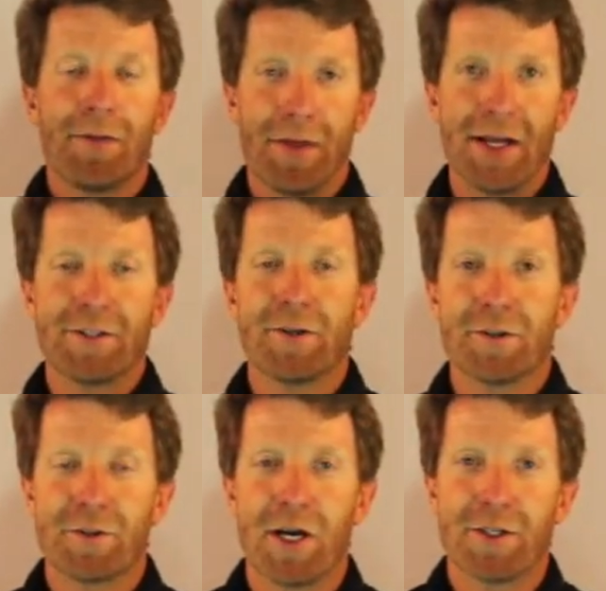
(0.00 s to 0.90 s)
That's your
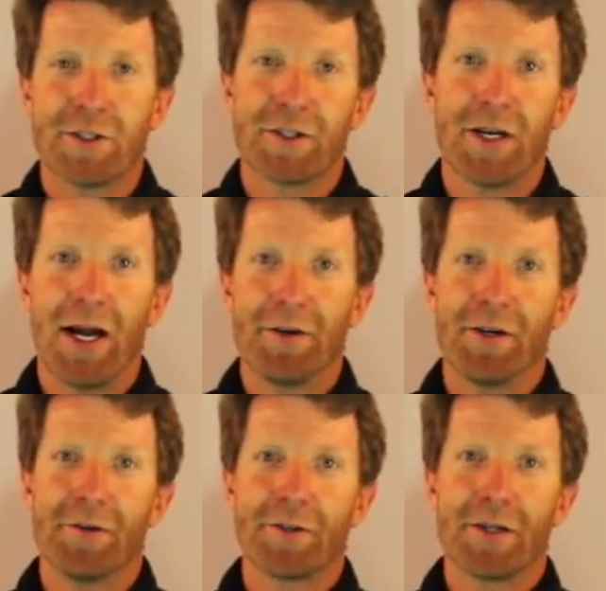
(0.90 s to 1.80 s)
instructions on how to
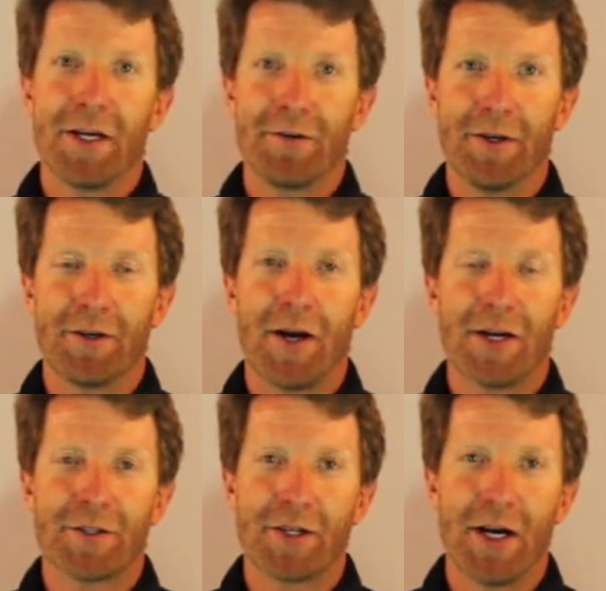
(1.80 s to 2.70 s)
use our 10 liter
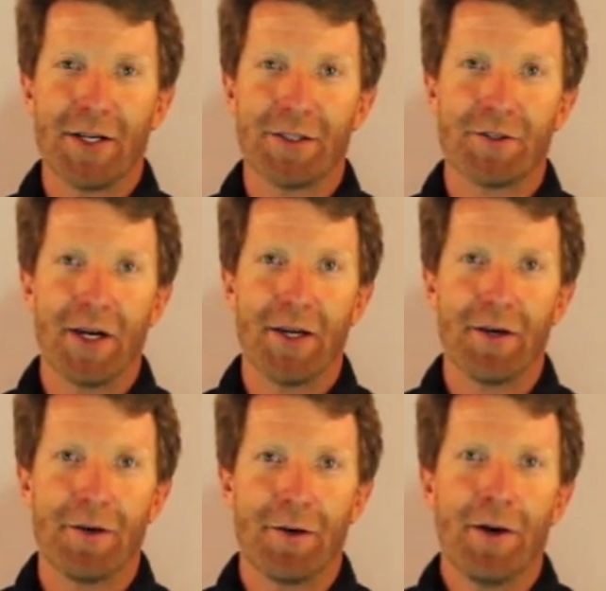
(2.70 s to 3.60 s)
oxygen
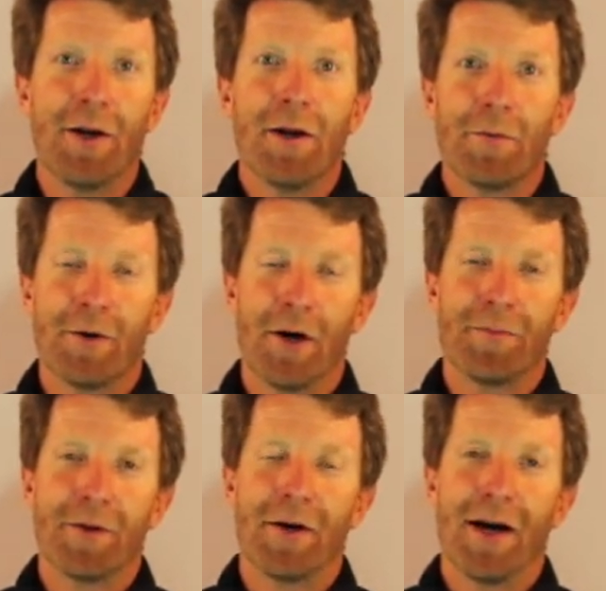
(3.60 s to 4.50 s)
concentrator. We
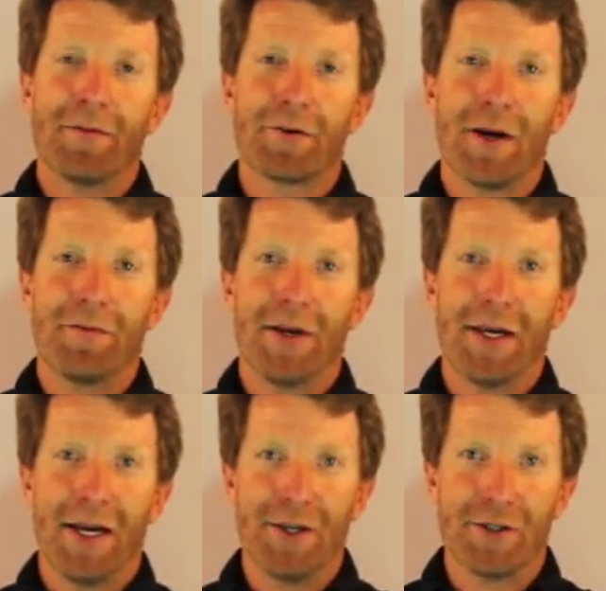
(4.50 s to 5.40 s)
hope that you have a great
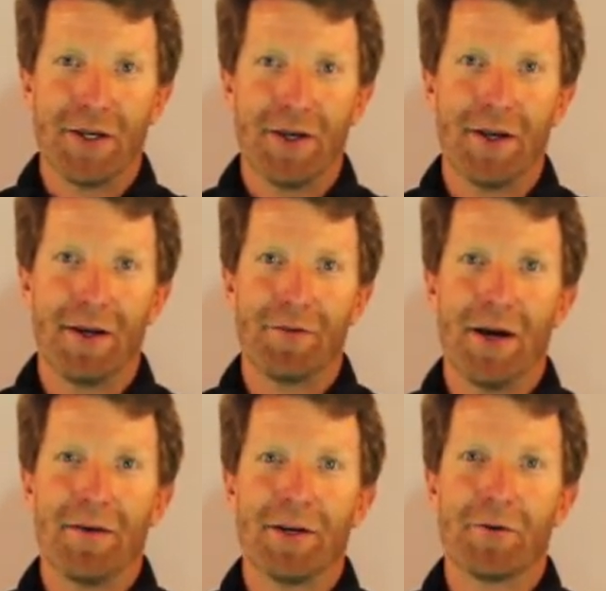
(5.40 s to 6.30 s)
vacation. If you
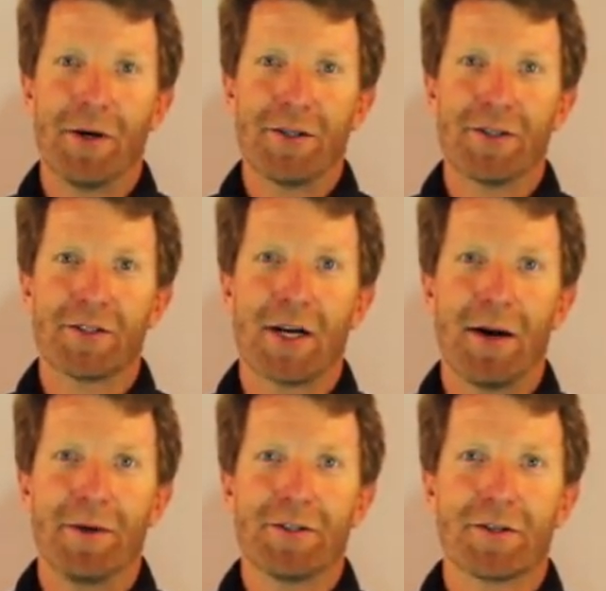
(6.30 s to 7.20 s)
have any questions,
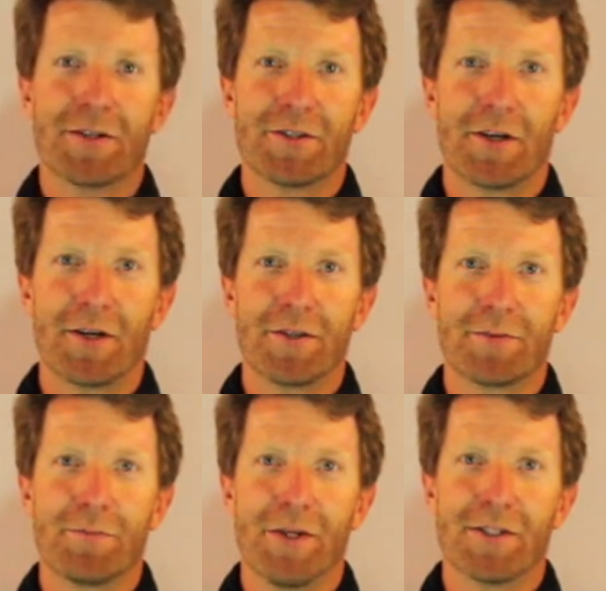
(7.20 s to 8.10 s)
comments, or concerns,
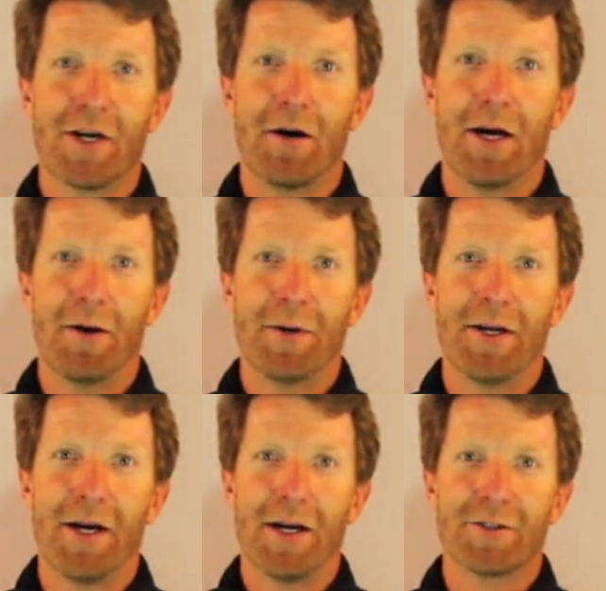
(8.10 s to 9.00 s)
please call
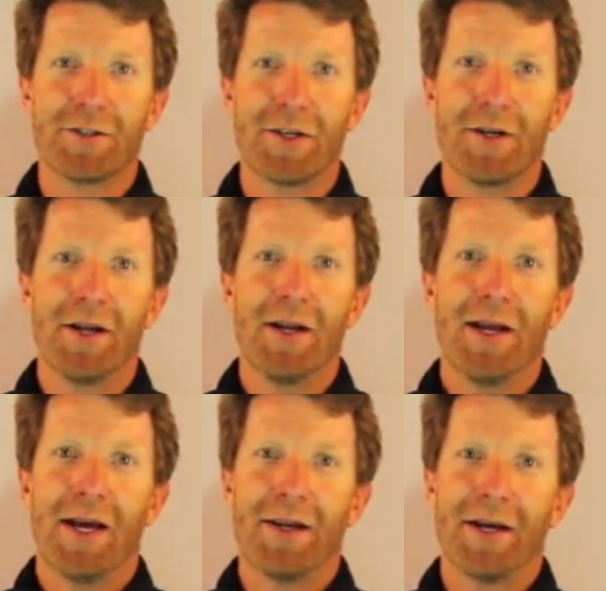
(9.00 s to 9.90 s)
Alpine Oxygen
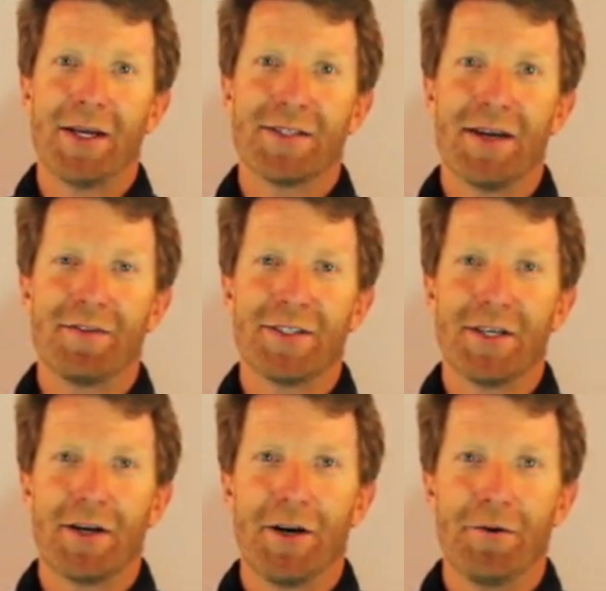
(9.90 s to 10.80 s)
at 970
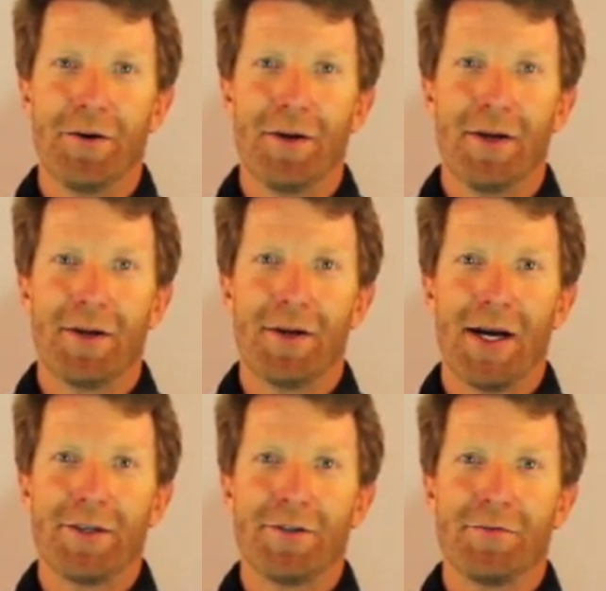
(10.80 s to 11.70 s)

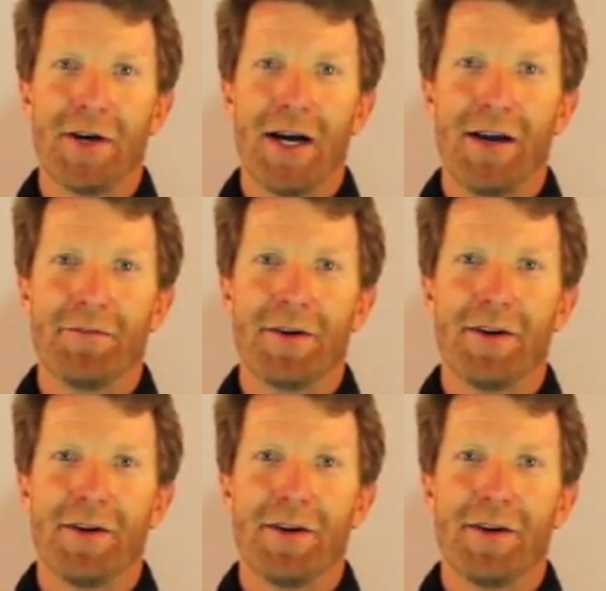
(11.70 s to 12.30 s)
925